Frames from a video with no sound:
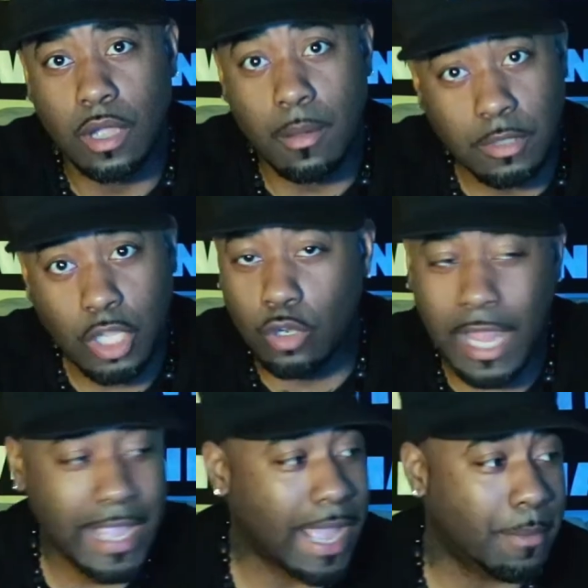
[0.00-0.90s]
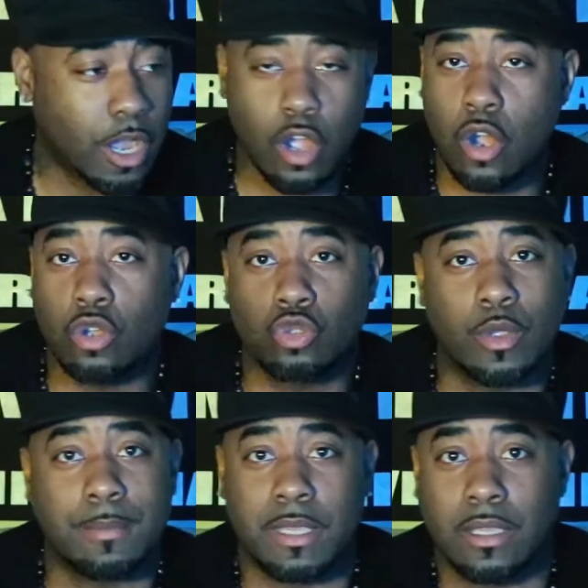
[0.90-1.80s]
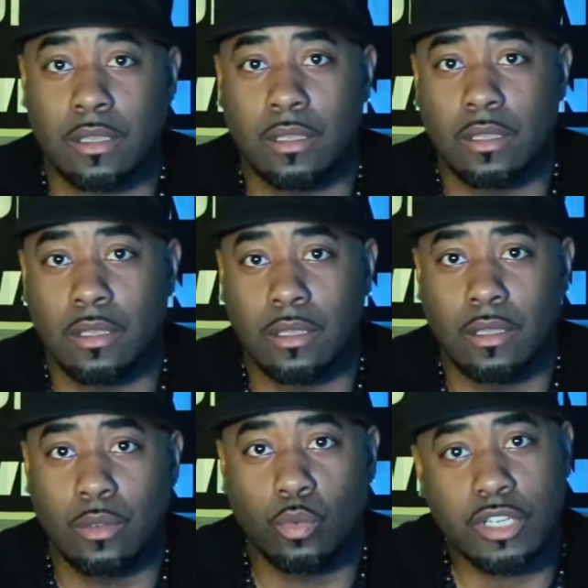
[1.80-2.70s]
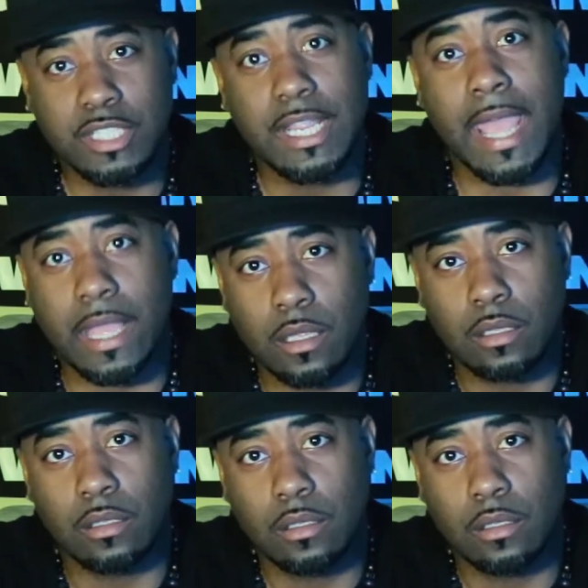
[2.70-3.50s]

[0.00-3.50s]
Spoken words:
I ain't got my co-host with me. Where's she at?